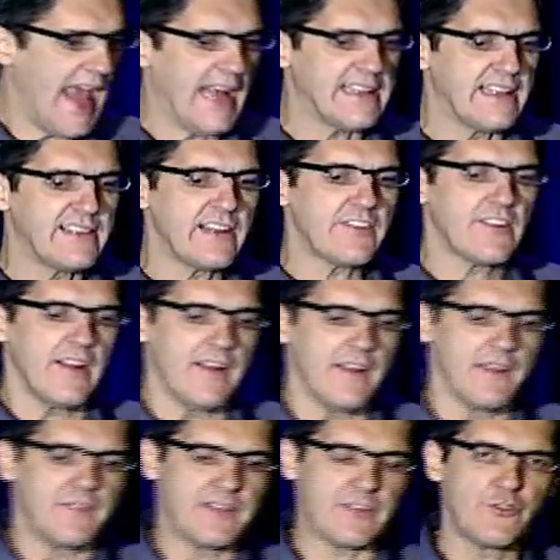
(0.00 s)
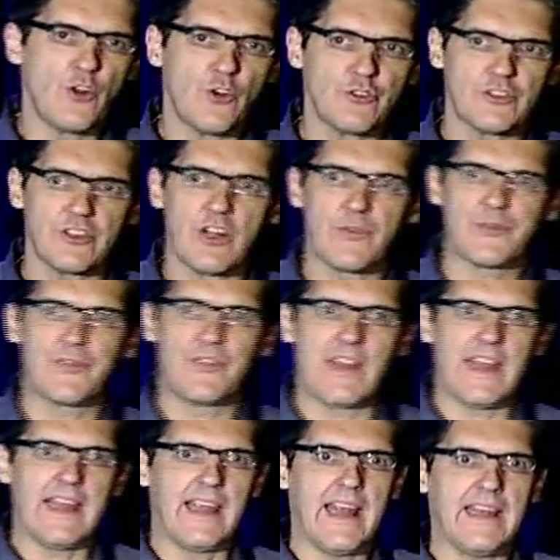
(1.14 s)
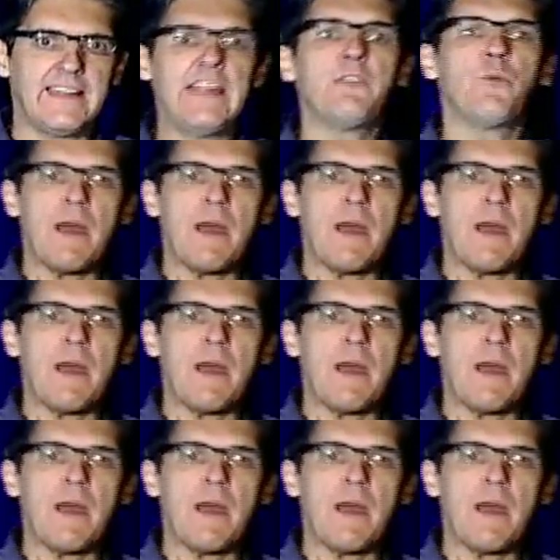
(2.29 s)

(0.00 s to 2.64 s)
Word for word: And it is this notion of, indeed,